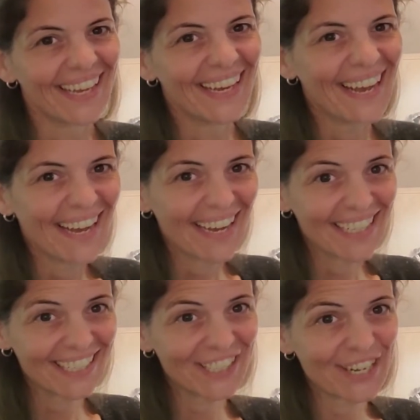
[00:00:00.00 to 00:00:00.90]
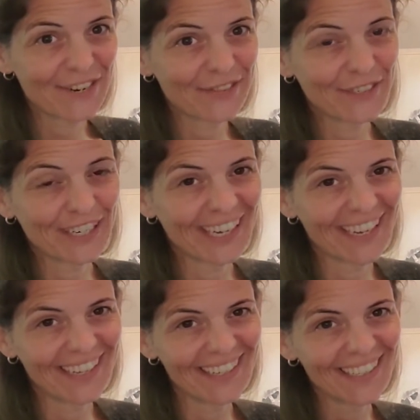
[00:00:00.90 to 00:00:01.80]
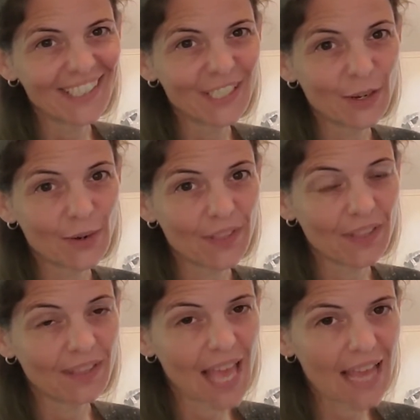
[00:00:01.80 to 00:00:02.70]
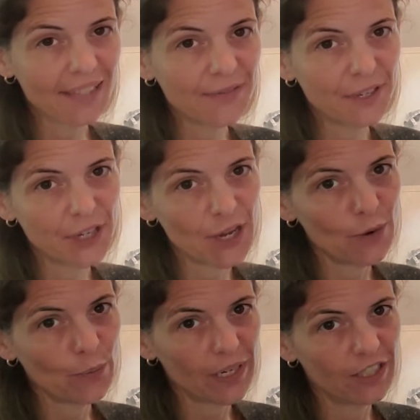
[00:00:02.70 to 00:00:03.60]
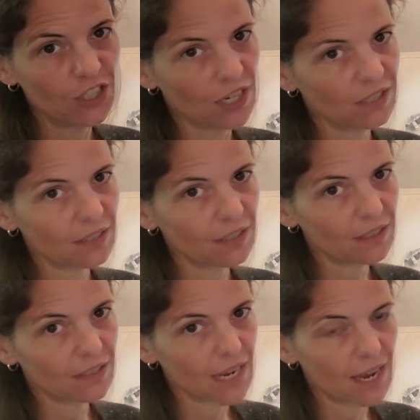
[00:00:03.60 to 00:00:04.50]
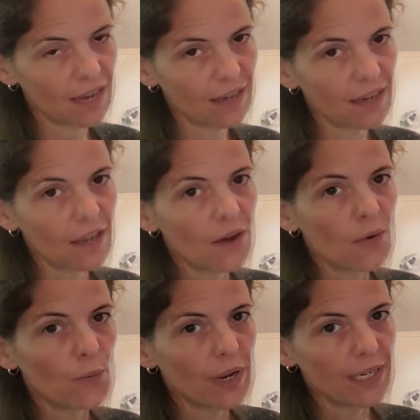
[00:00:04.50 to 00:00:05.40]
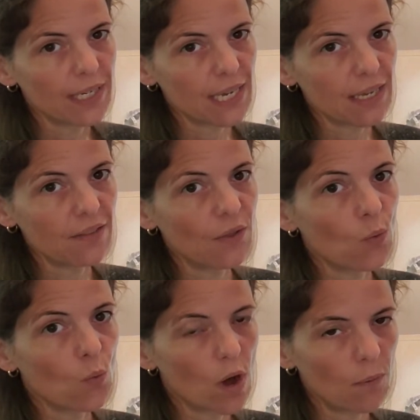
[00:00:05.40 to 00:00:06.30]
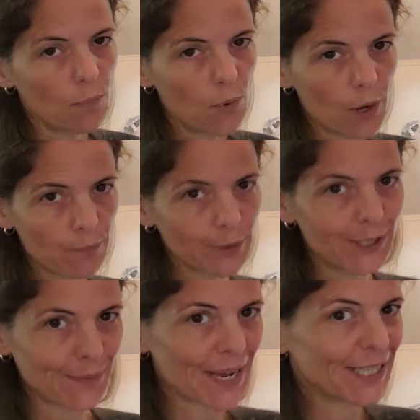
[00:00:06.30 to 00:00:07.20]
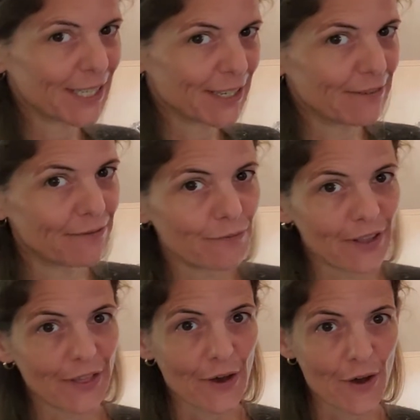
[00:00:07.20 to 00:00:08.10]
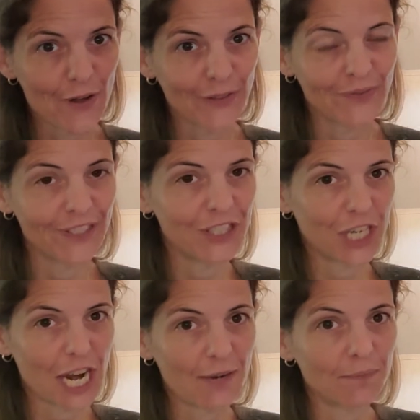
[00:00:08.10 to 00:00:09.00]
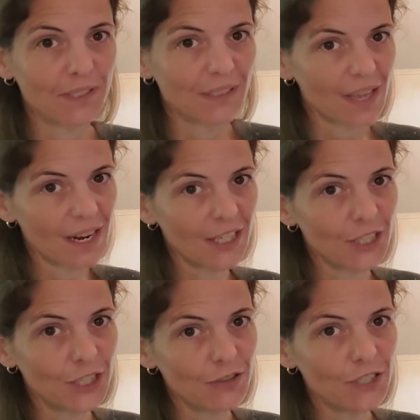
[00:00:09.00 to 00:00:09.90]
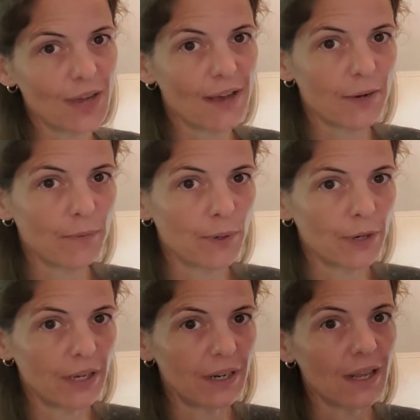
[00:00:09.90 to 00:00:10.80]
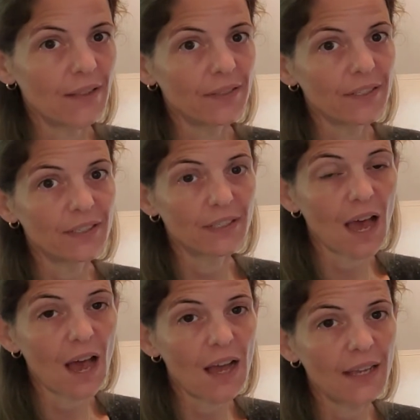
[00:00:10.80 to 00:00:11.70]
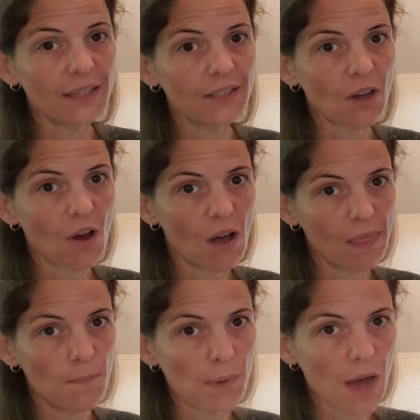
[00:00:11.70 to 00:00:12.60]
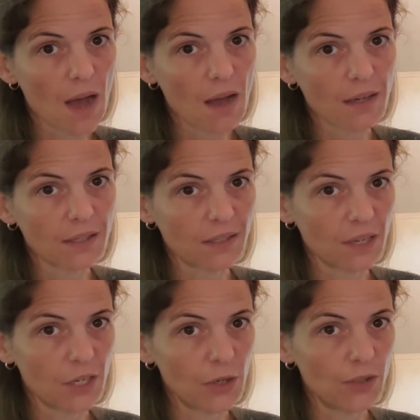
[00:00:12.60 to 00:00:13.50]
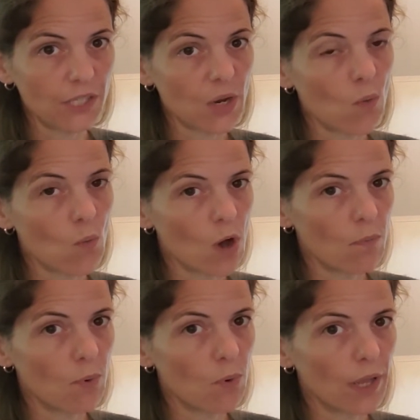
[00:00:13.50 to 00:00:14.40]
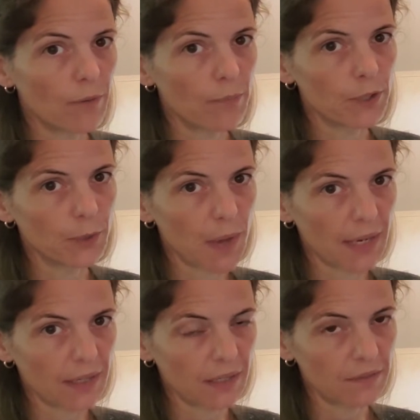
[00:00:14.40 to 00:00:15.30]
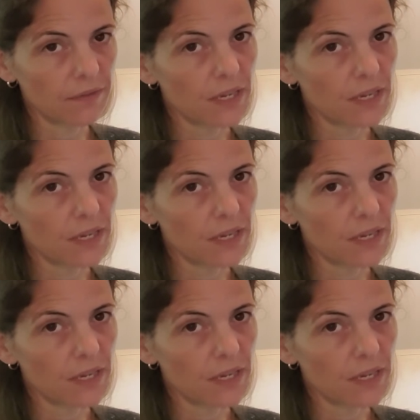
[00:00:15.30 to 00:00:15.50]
Hi, it's Jennifer again. So in the last video we just looked at, we did the 1-point perspective with all of the shapes. And I showed you how to put the sides on the box using 1 point of perspective.